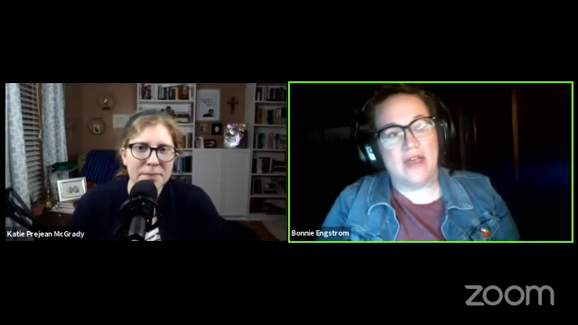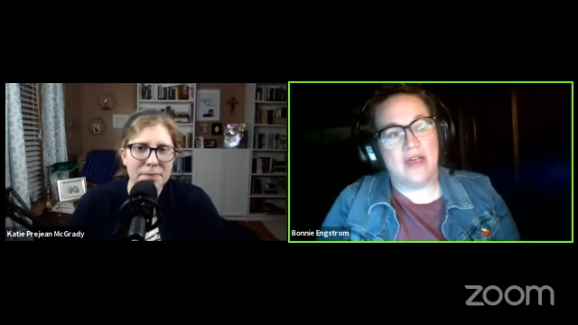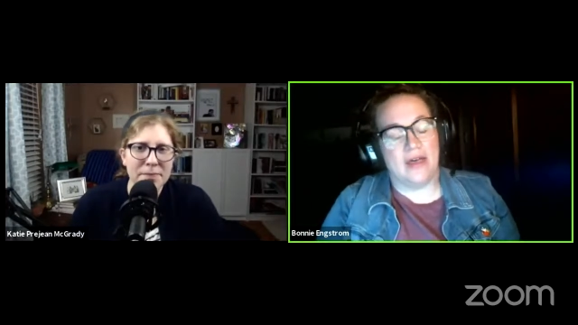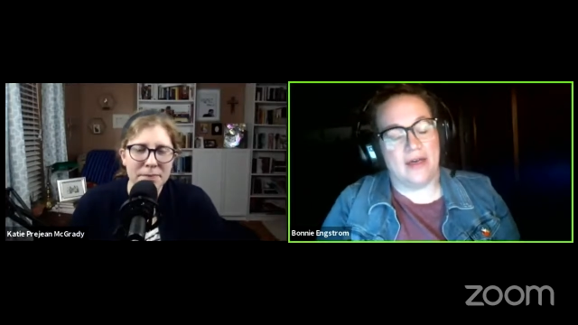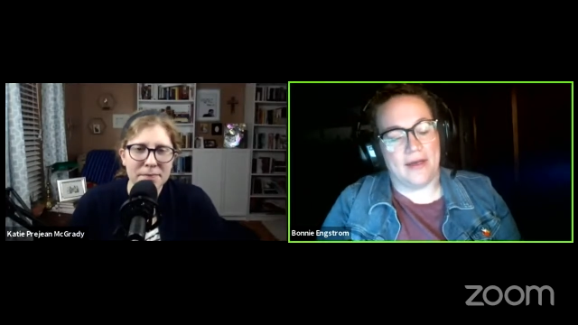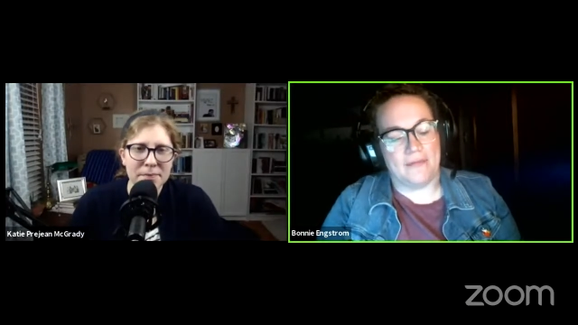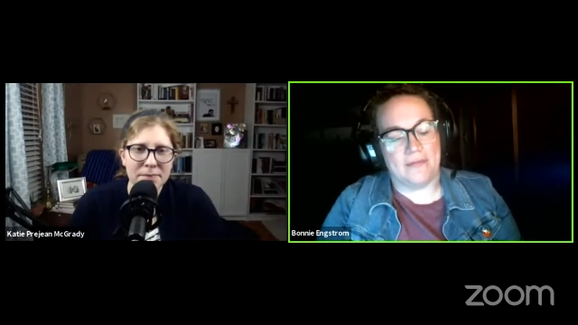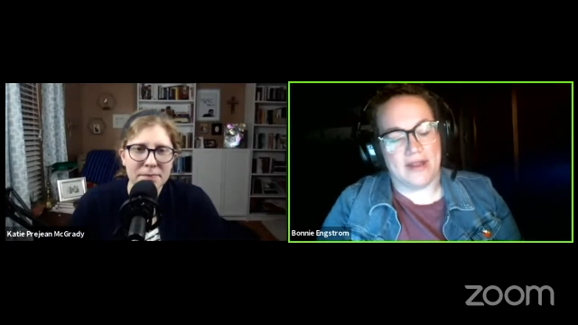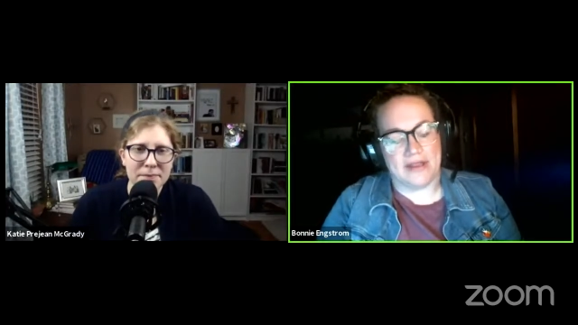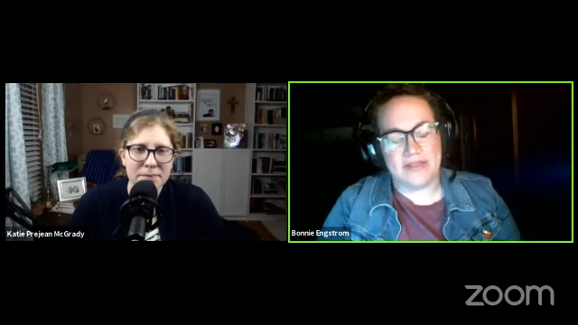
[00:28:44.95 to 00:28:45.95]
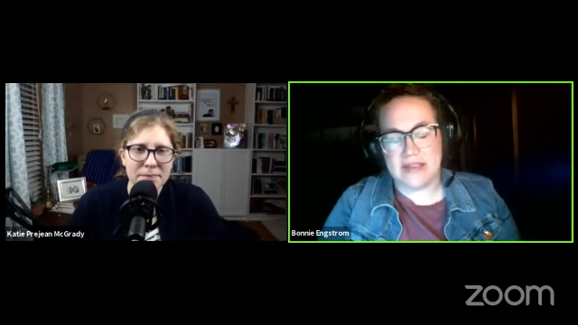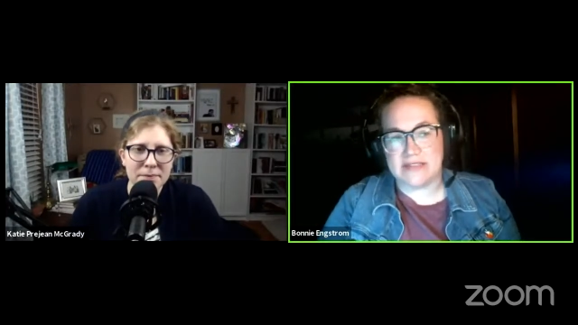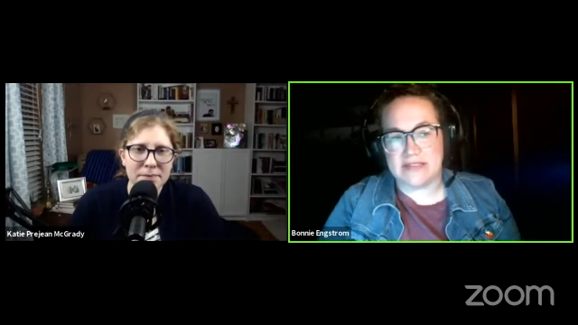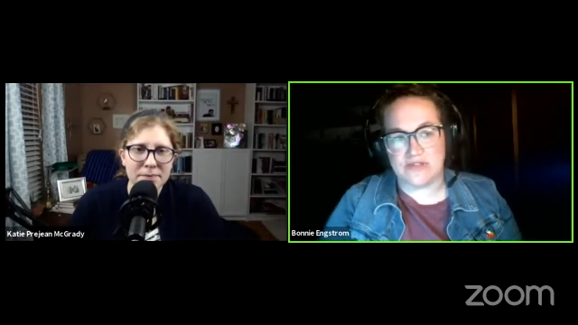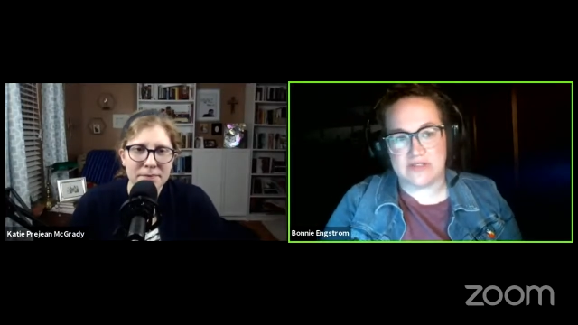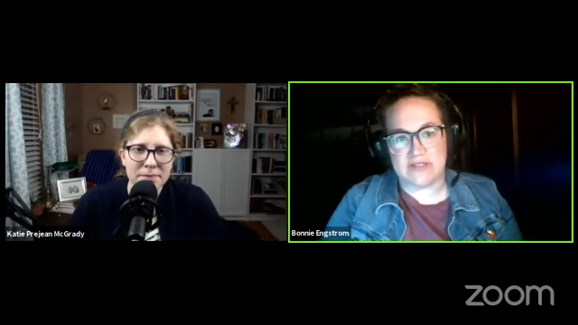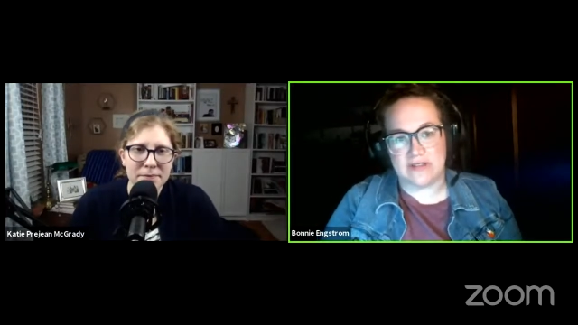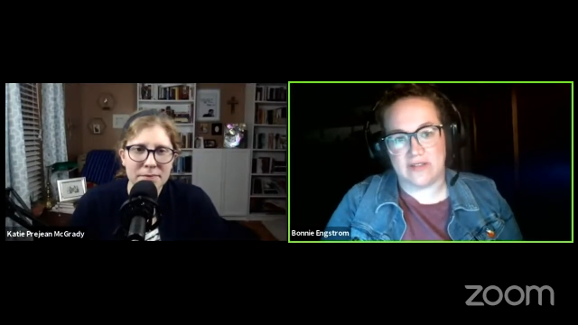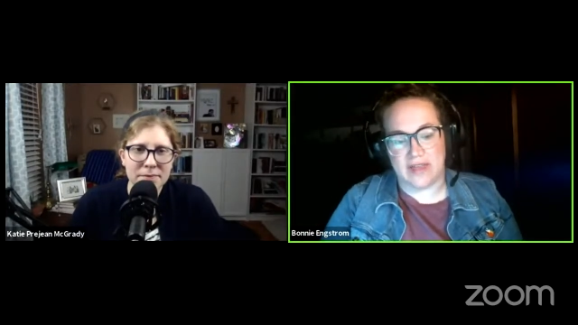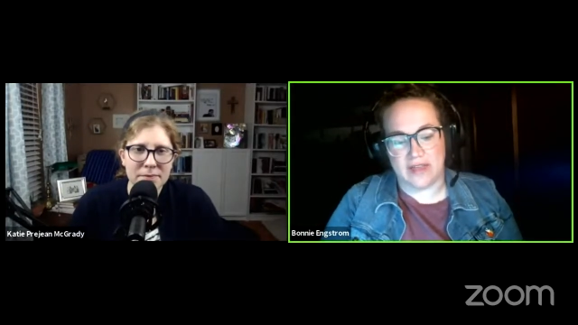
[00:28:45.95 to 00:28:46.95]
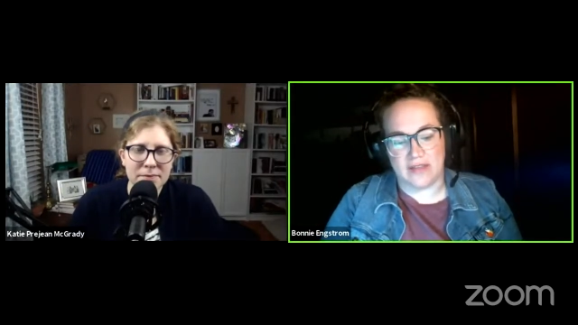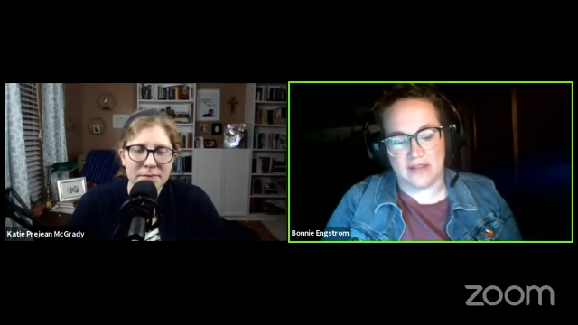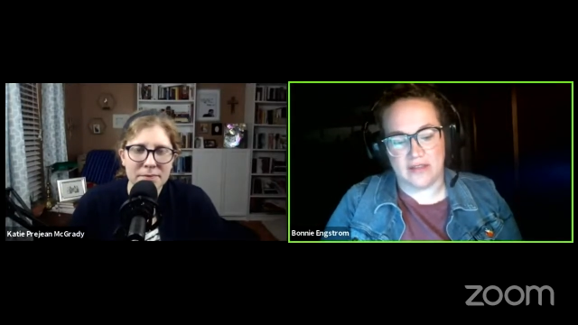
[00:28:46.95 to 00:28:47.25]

Speaker 1: Mm-hmm. Um, and I think it's interesting that,